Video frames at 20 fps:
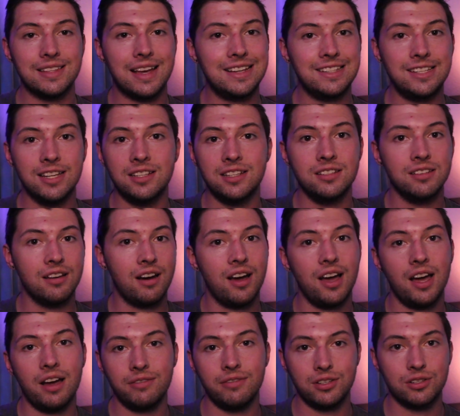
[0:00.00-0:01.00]
I did
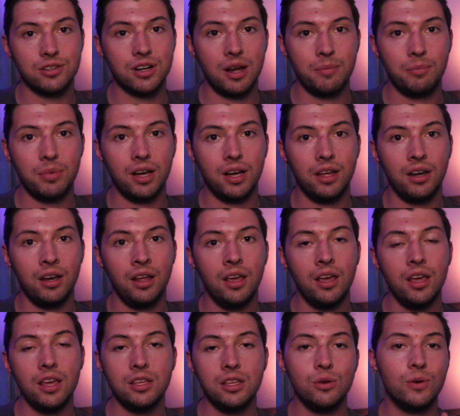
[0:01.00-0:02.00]
not have a tripod.
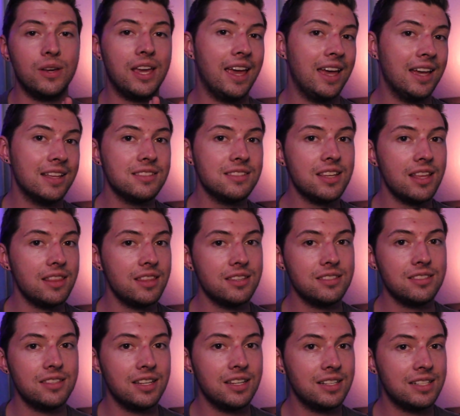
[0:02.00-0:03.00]
You can set
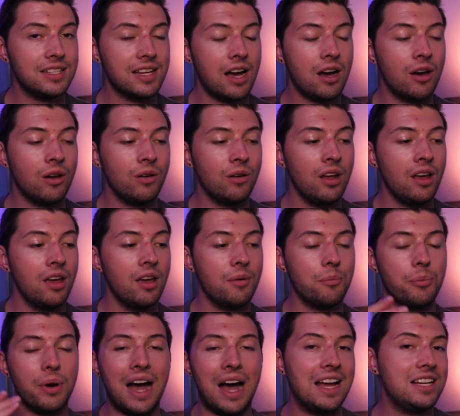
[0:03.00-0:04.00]
this thing down,
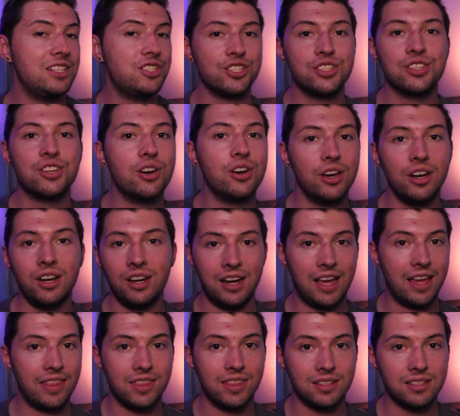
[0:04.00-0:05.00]
but I just couldn't
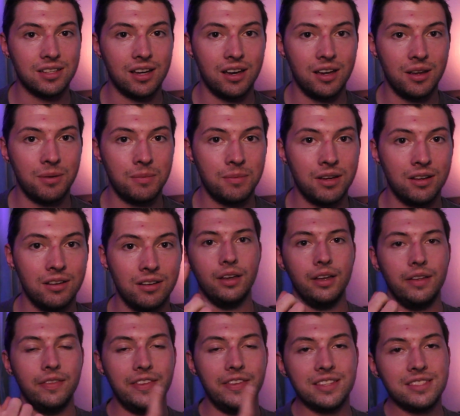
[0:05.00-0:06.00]
at the time.
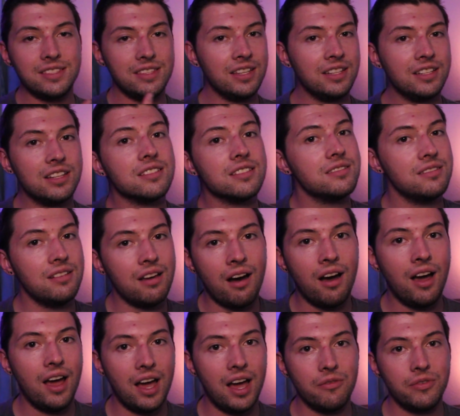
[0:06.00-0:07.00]
This thing does
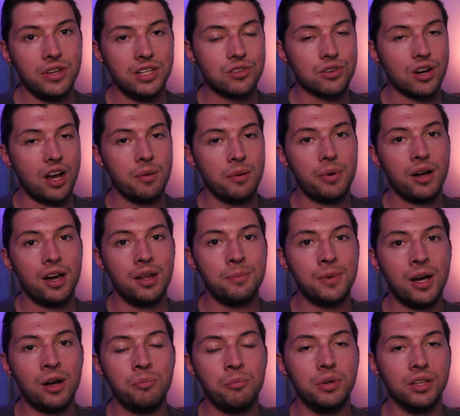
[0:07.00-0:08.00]
not have a tripod
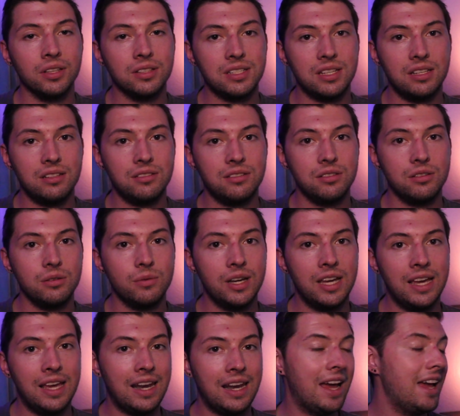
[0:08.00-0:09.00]
mount built into
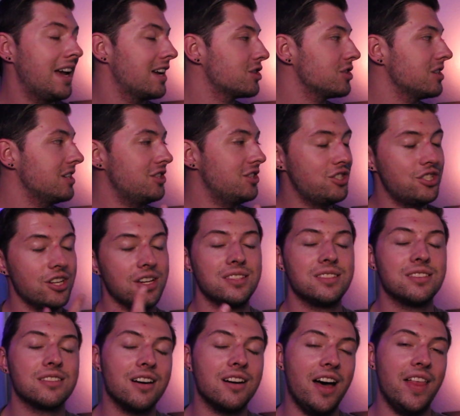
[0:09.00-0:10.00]
it, and I actually
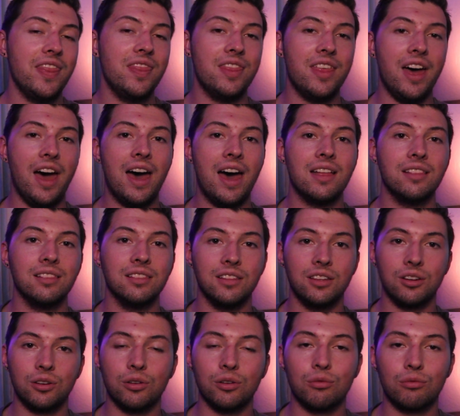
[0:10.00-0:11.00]
just got that
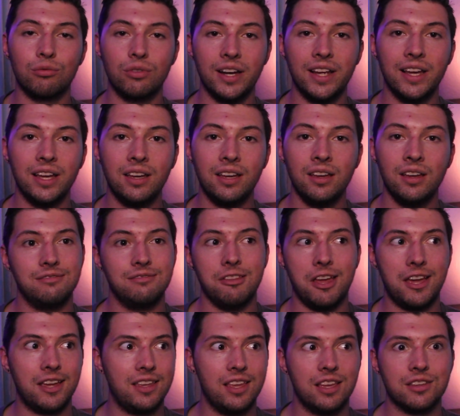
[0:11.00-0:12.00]
little rig
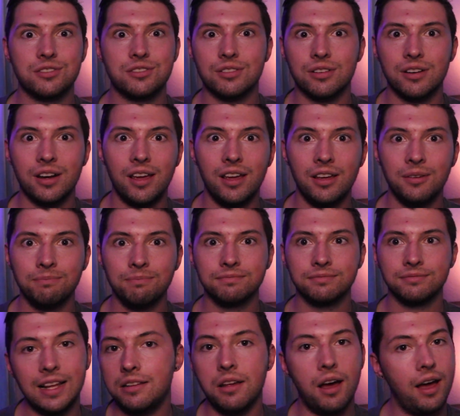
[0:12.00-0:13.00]
like yesterday.
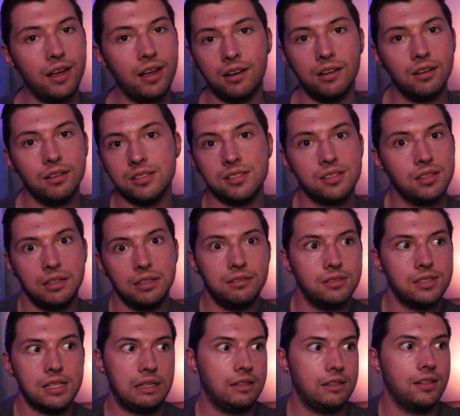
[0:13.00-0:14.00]
I honestly
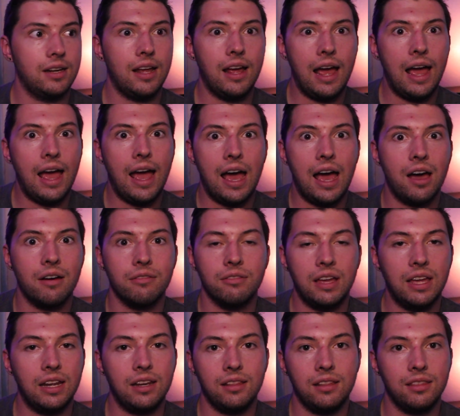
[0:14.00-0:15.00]
didn't have
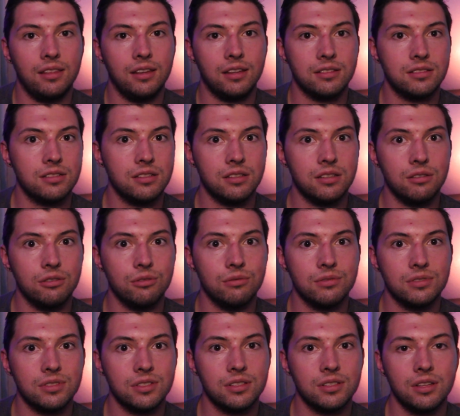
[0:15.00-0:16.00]
anything to
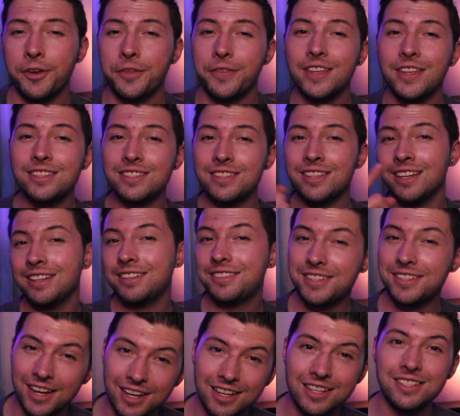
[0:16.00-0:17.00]
use. This thing
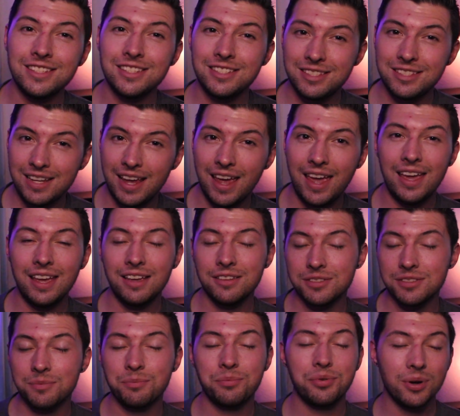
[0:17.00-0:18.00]
does take
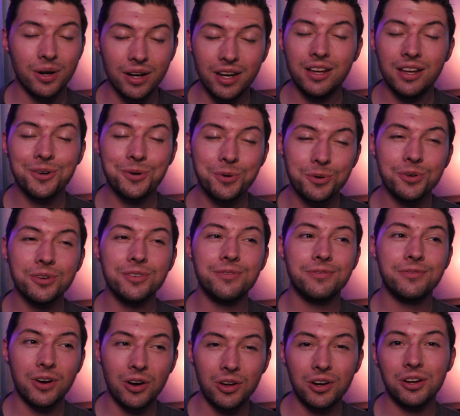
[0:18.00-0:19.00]
some pretty cool
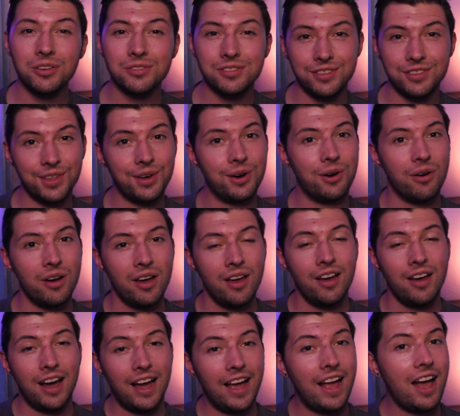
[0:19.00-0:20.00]
photos though,
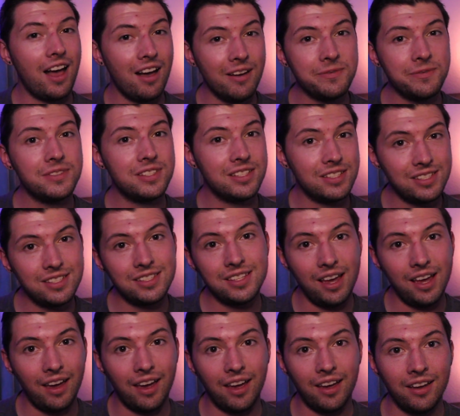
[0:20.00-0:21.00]
I have to
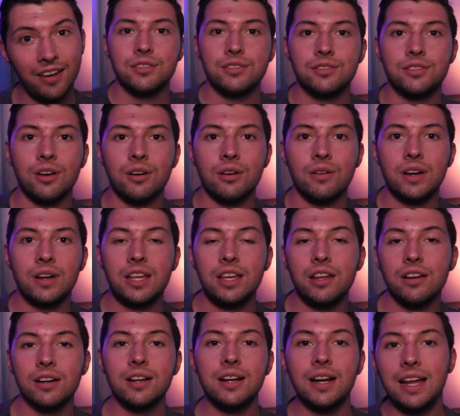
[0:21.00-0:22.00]
say. So
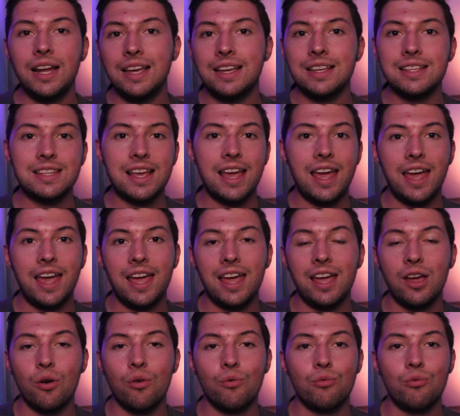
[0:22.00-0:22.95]
here is a